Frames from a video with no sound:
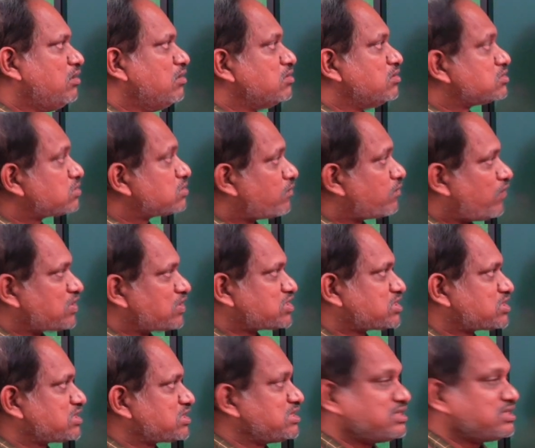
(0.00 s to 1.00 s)
So
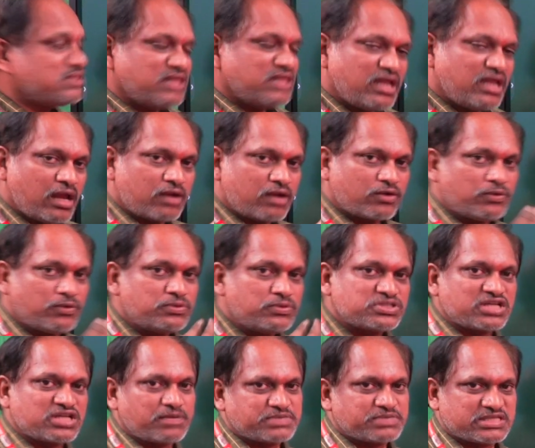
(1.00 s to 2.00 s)
first there are two
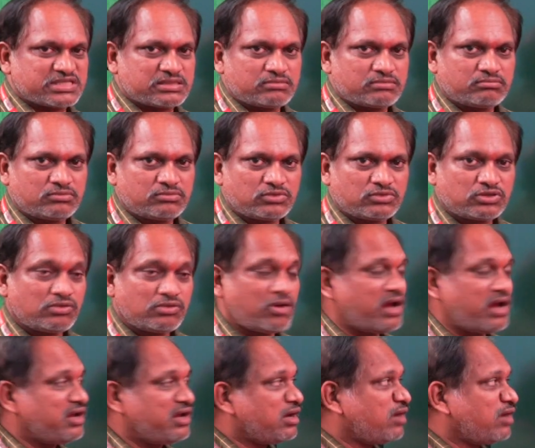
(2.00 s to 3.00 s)
steps to
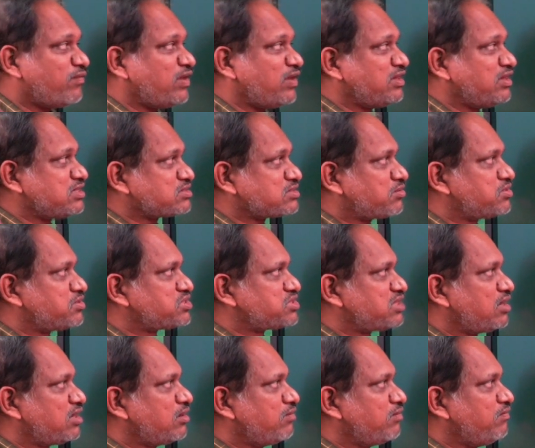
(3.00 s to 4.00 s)
identify this
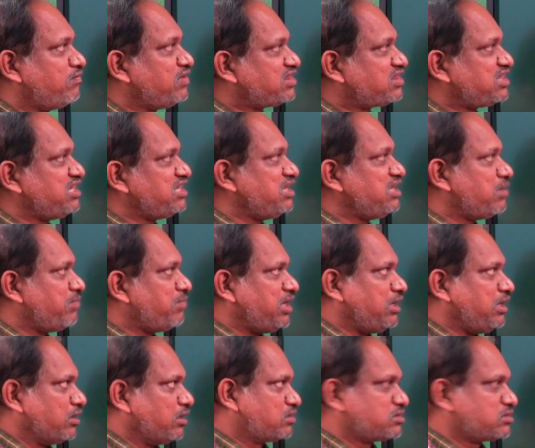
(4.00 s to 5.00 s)
question within a
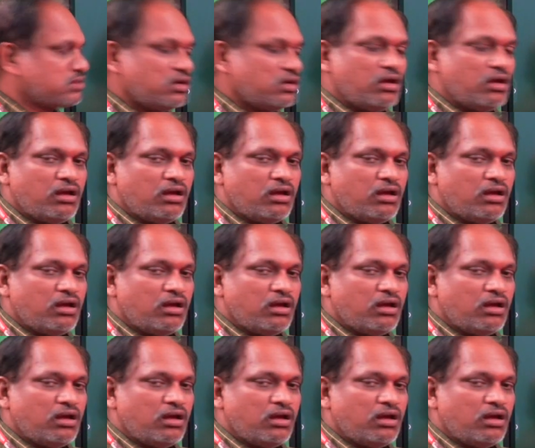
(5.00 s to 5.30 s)
minute.